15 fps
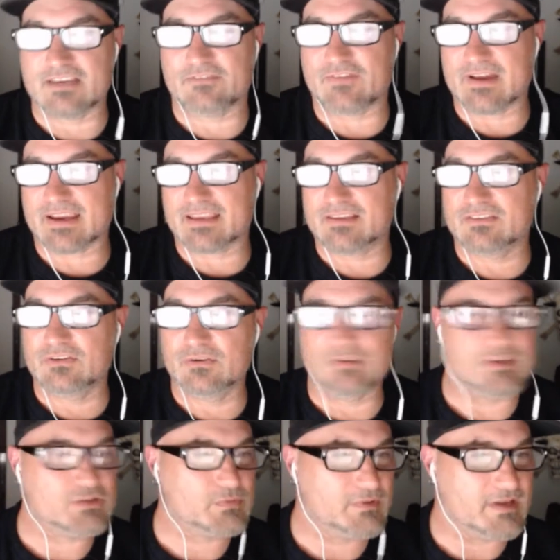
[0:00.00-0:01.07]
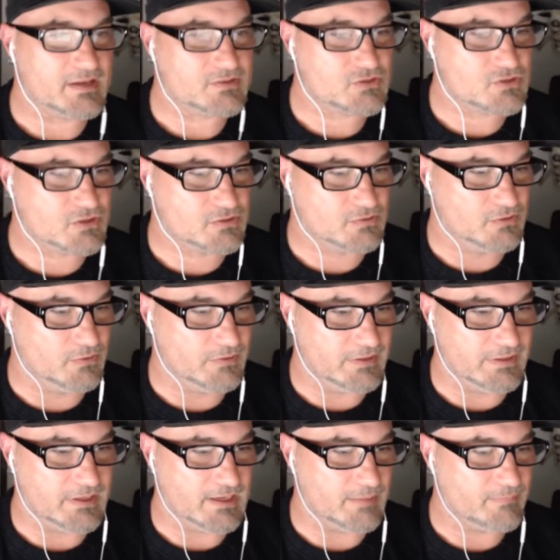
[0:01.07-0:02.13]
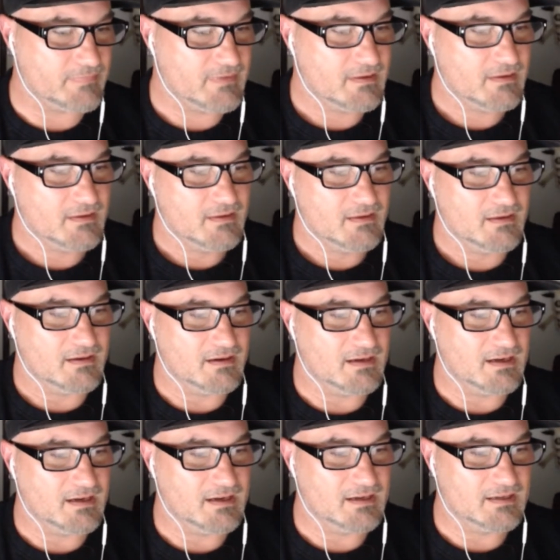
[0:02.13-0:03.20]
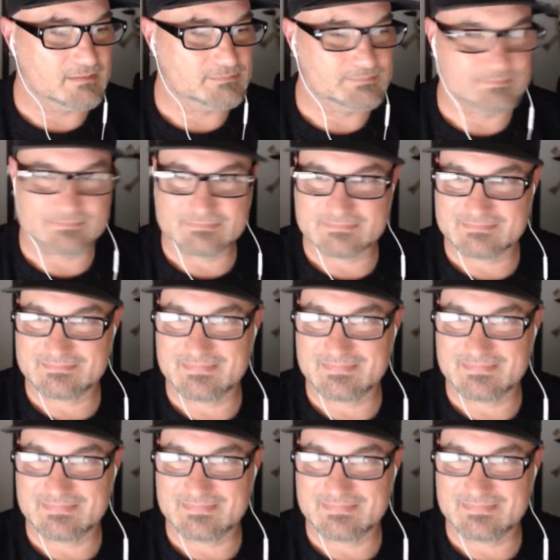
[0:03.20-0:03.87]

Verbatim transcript: if I can do this without screwing it up. I